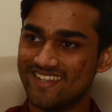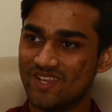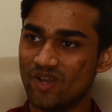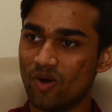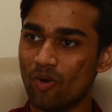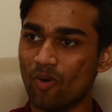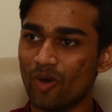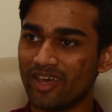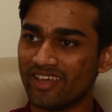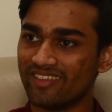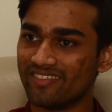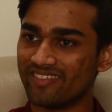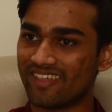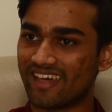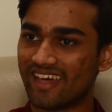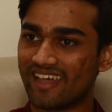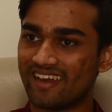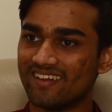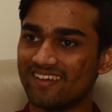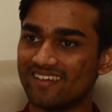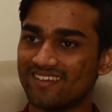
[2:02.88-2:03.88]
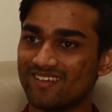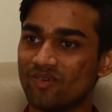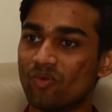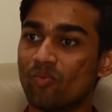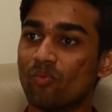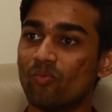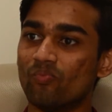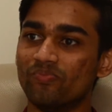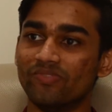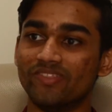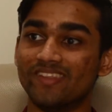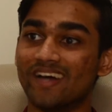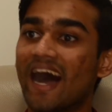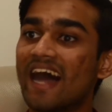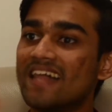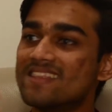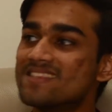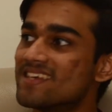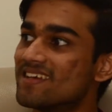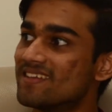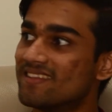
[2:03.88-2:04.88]
knowing that the
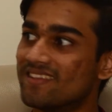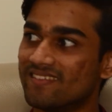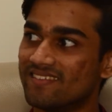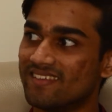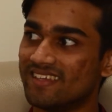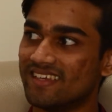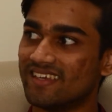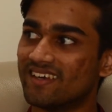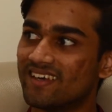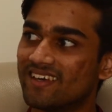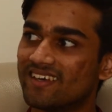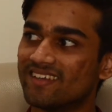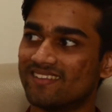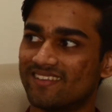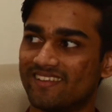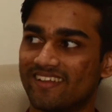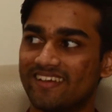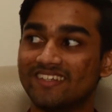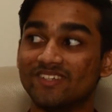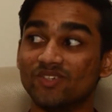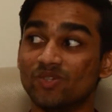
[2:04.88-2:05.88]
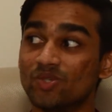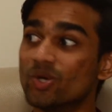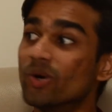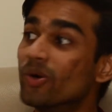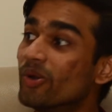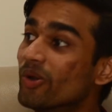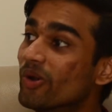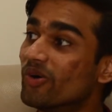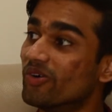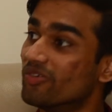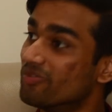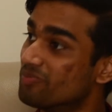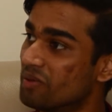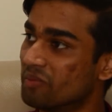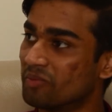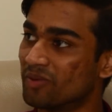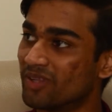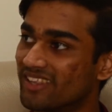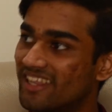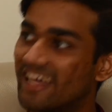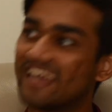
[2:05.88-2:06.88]
uncertainty, like you don't know if
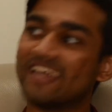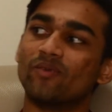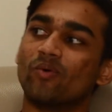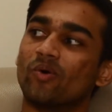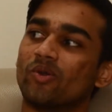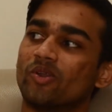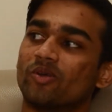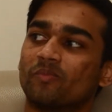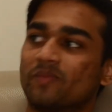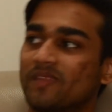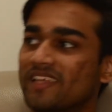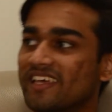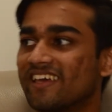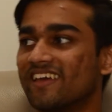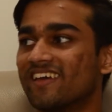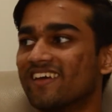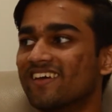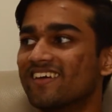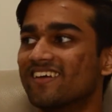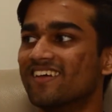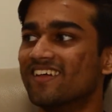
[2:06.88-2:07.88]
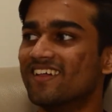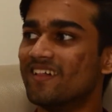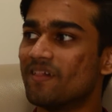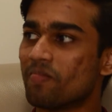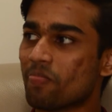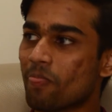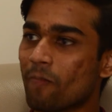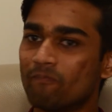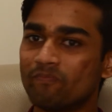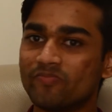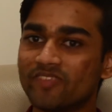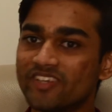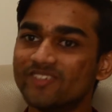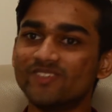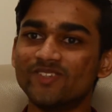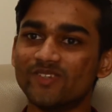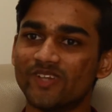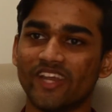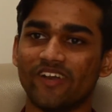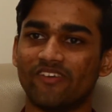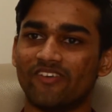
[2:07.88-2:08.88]
people like what you're playing. Till
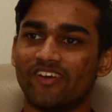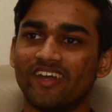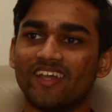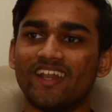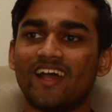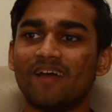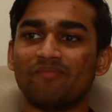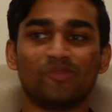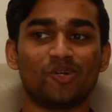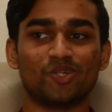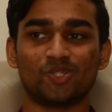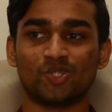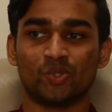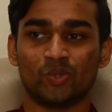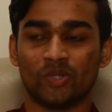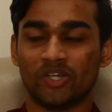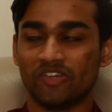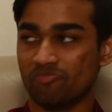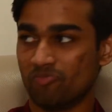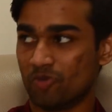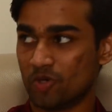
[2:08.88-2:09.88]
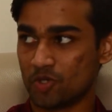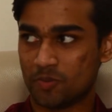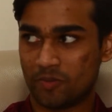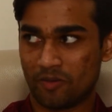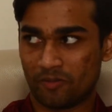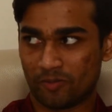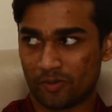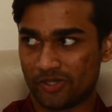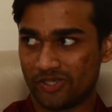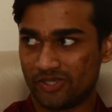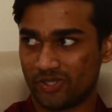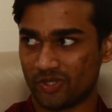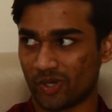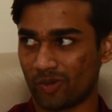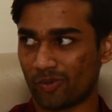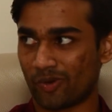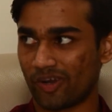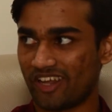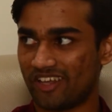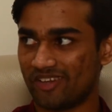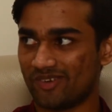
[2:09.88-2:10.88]
today, right, I'm not sure if most people enjoy
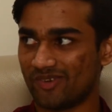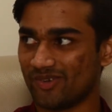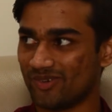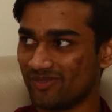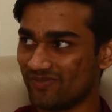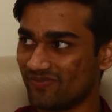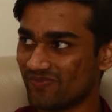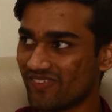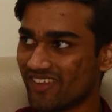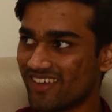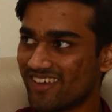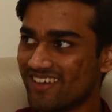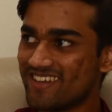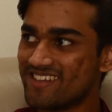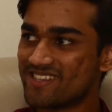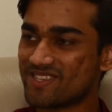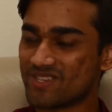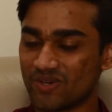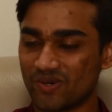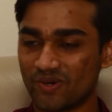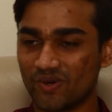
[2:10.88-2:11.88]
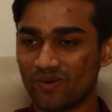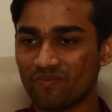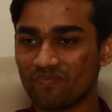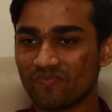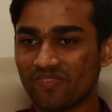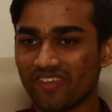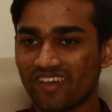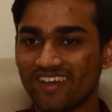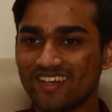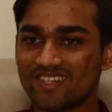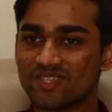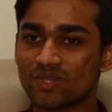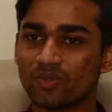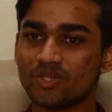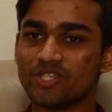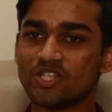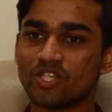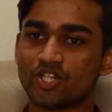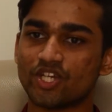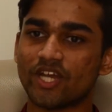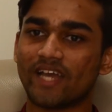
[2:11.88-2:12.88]
what I do. So it's
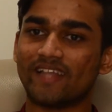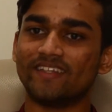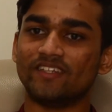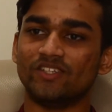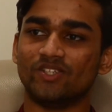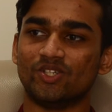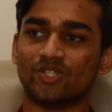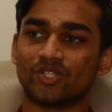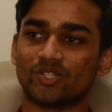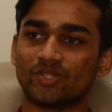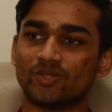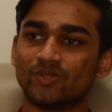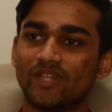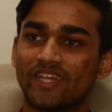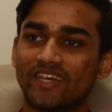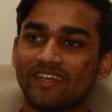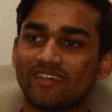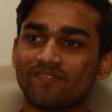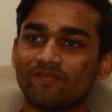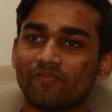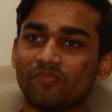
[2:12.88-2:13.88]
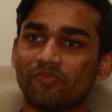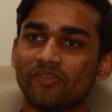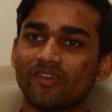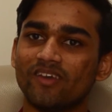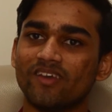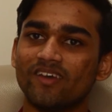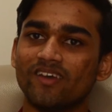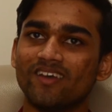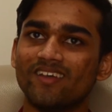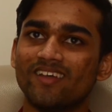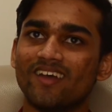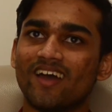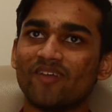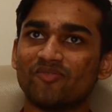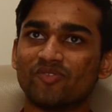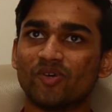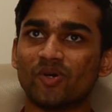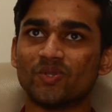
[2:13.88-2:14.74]
always a challenge, you know, like I